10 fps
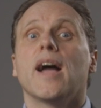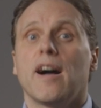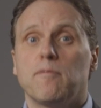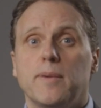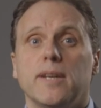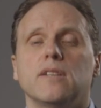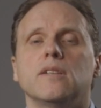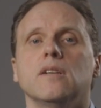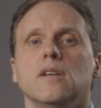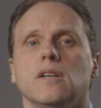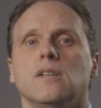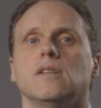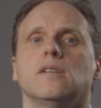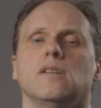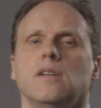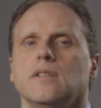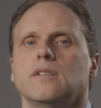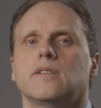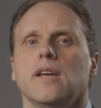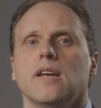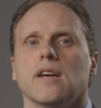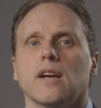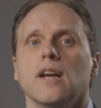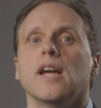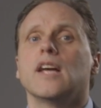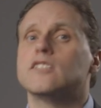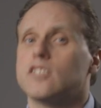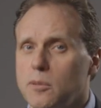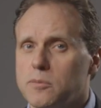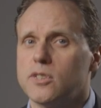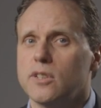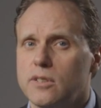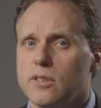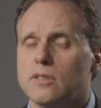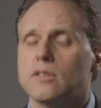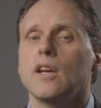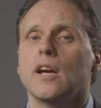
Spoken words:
have been undertaken in some cities,